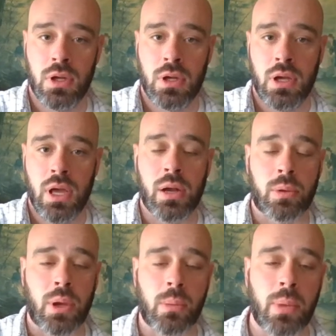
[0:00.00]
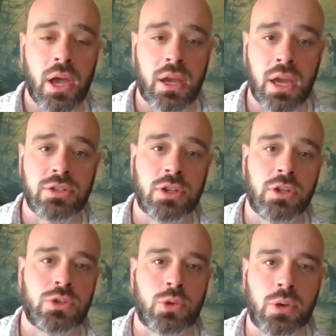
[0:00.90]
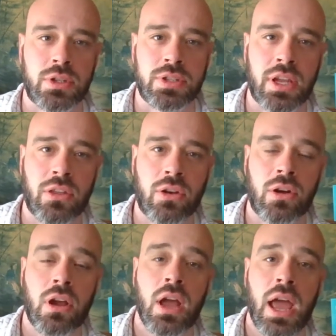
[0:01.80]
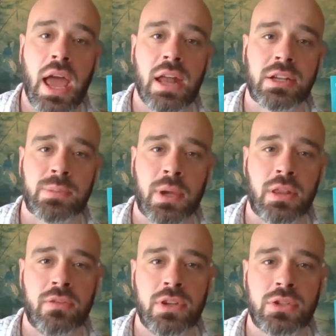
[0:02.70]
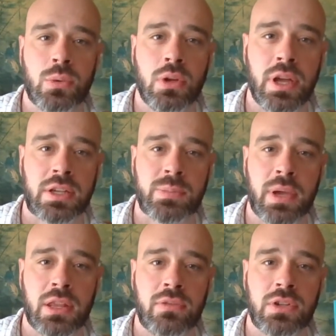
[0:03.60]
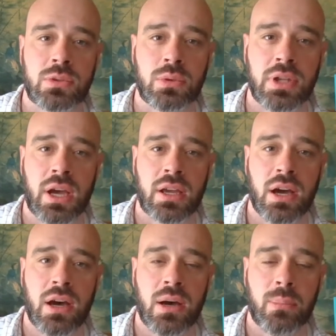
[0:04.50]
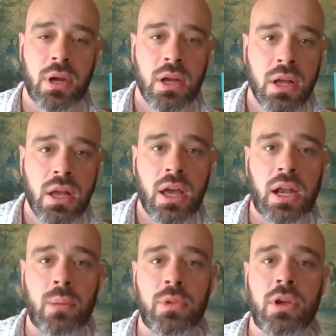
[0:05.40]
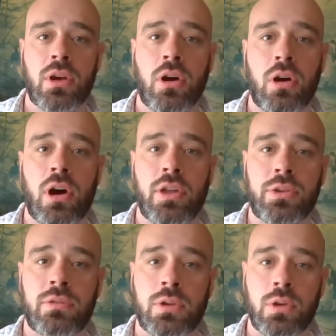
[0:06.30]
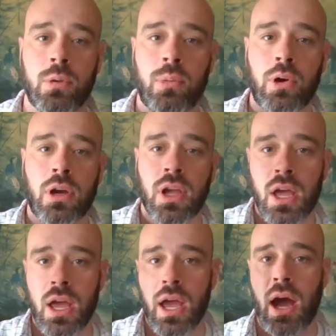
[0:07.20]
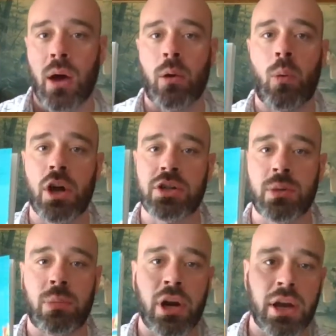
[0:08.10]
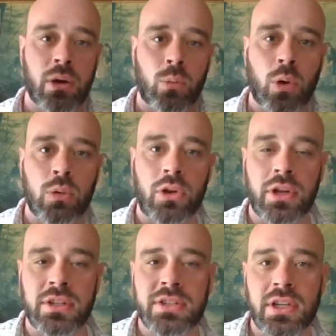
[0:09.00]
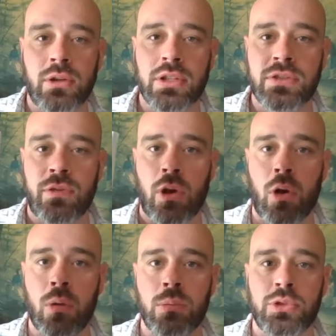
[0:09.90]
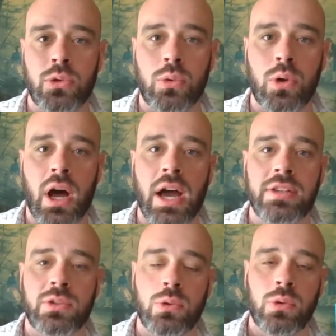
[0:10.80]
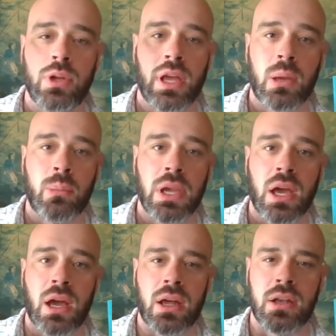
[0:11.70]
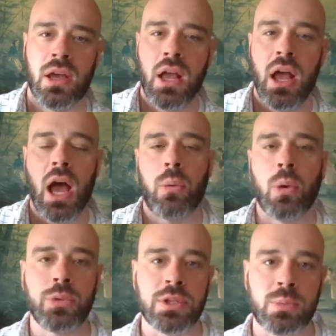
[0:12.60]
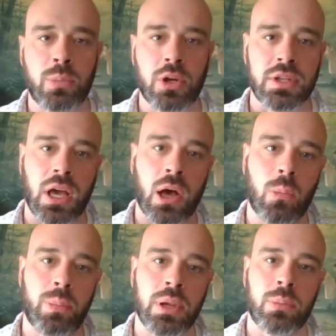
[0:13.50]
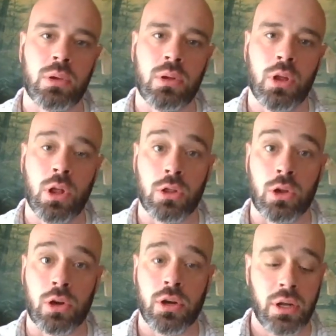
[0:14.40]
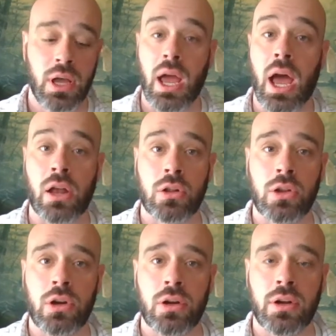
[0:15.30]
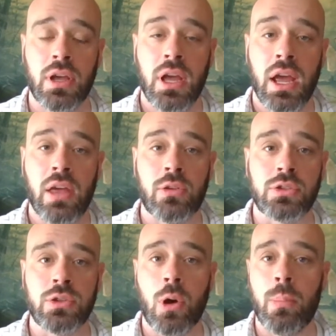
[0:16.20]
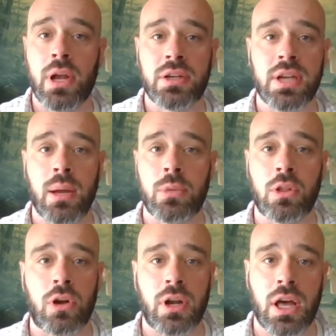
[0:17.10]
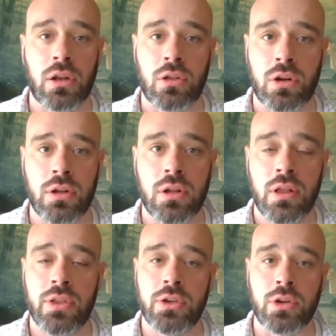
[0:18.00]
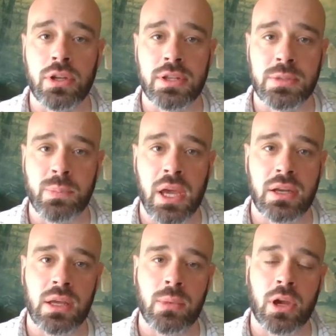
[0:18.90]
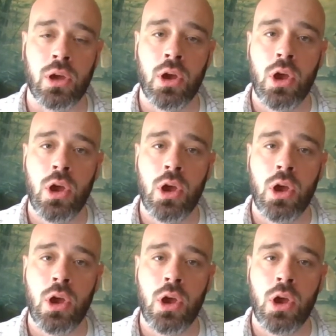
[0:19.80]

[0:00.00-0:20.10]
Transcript: And I'm coming back at you. It's Jordan Taylor at Expand the Visual, expandthevisual.com. And I'm the author of the new book, How to Wash Your Brain, Rote Learning Secrets for Homeschool, High School, and Beyond. I wrote this book to help people learn how to learn. And there's no better time to learn how to learn than during this pandemic.